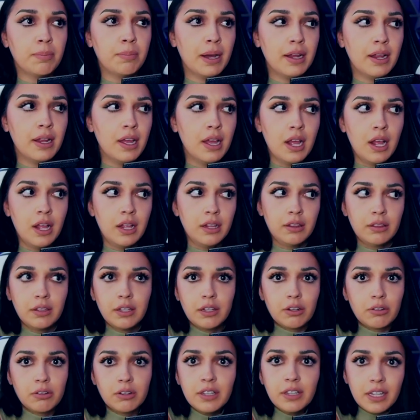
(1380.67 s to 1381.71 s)
but
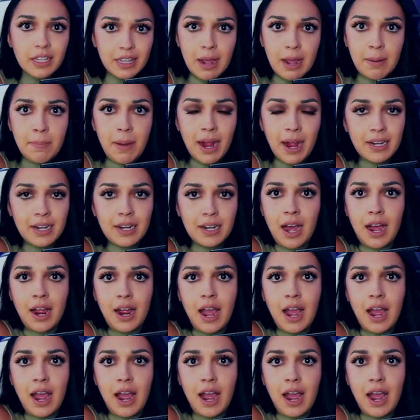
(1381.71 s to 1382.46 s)
literally they might not